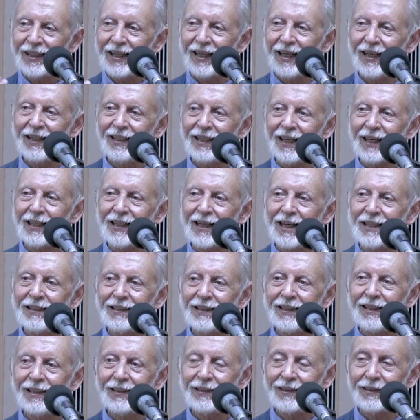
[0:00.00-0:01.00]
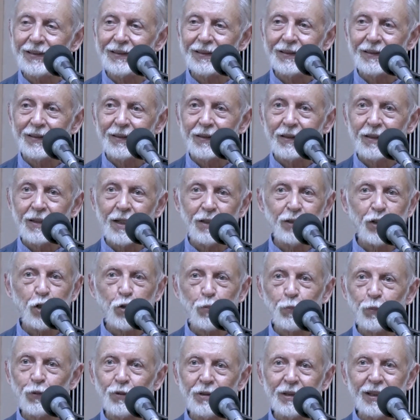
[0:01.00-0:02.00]
and I can't eat it. Now the
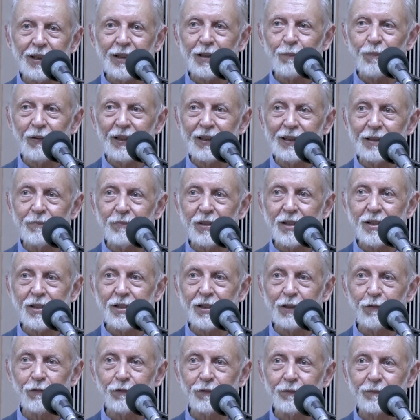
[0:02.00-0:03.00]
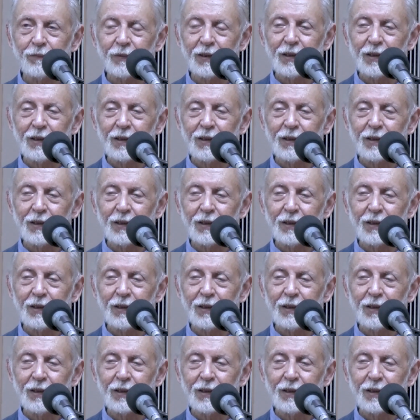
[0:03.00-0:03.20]
spoon didn't play the mischief.